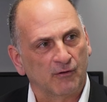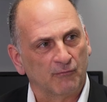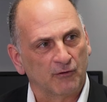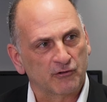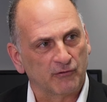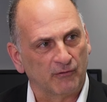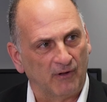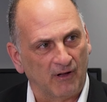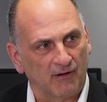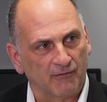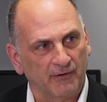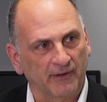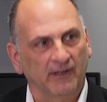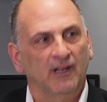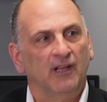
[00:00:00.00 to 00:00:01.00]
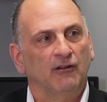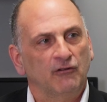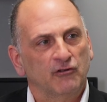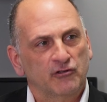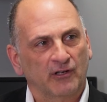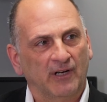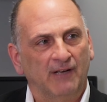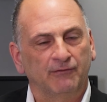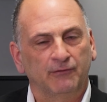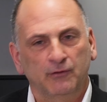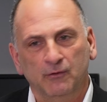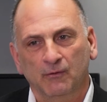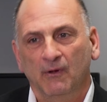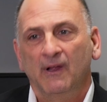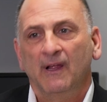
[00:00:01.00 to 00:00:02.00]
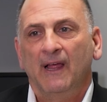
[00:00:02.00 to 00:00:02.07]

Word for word: commercial offering. You should have two.